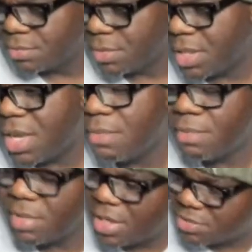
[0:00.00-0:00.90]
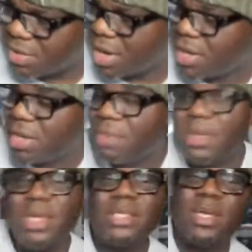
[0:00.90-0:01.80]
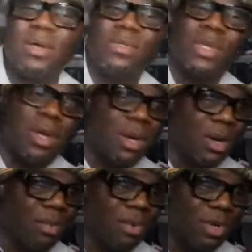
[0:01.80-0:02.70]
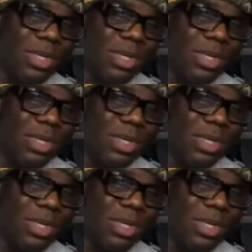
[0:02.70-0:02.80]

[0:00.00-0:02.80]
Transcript: Yeah, man. These right here, man. These hoes hard, bro.